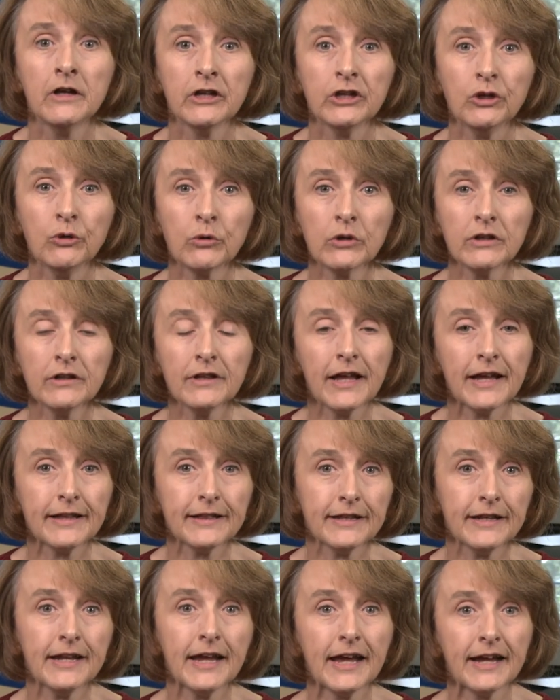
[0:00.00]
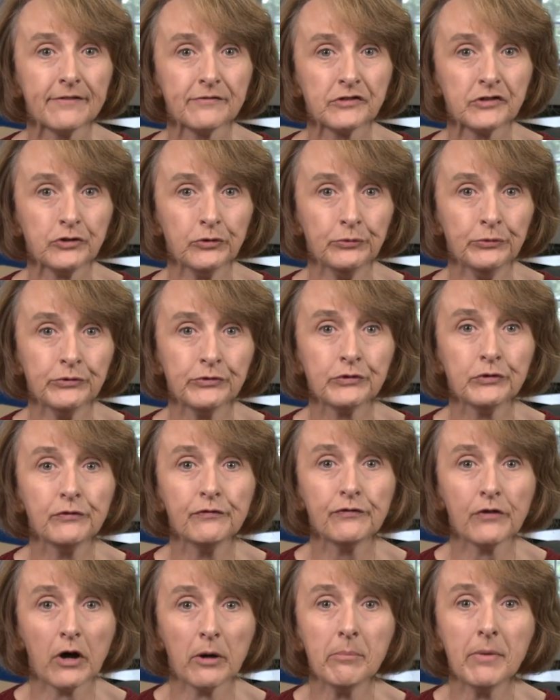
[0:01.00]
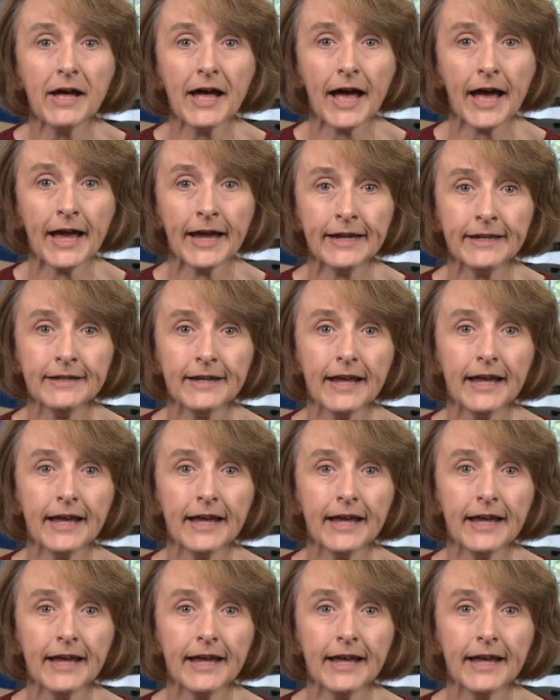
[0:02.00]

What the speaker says: you are likely to have students who fall behind